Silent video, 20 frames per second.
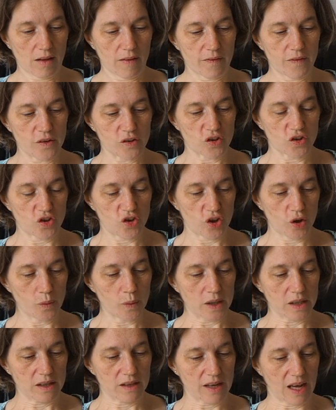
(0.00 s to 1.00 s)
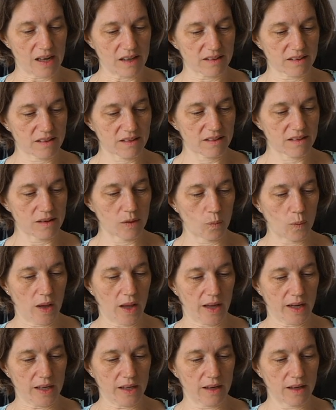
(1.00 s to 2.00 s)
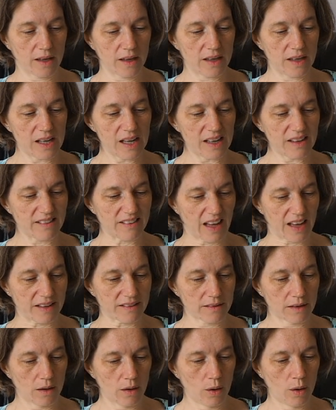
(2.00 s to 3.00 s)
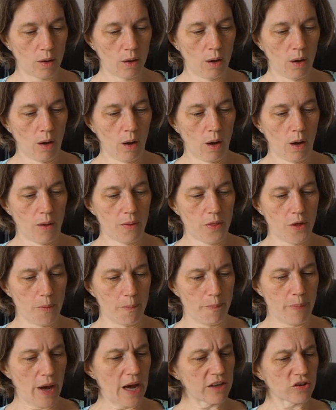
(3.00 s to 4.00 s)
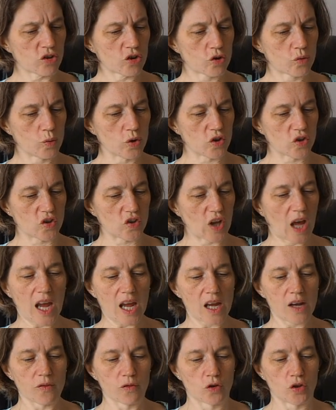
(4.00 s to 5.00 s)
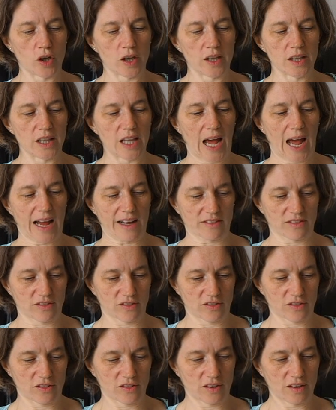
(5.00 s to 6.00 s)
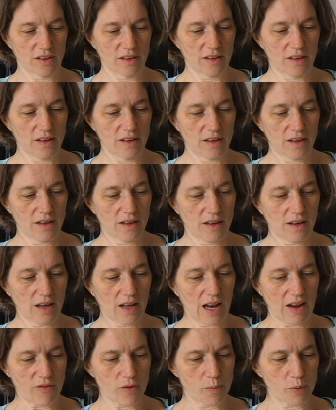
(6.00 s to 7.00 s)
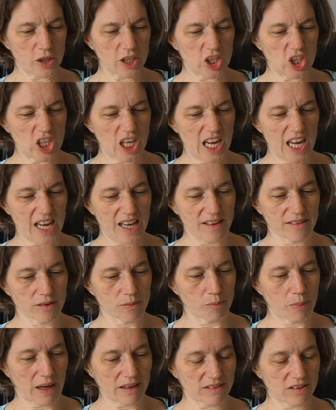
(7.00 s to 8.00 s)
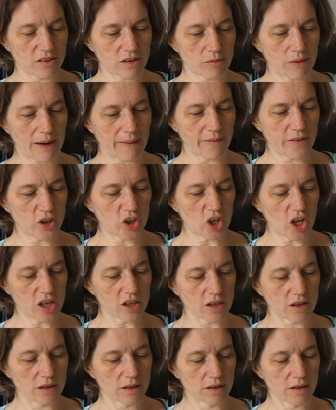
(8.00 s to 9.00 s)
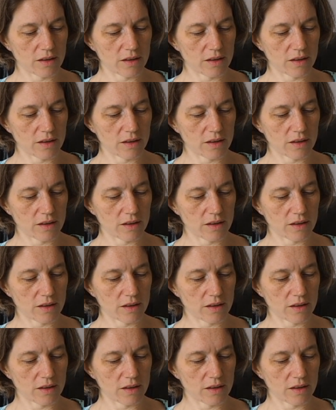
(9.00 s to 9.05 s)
The steward tastes the wine. He says, "The best was saved till last." And everybody cheers and passes around the jug.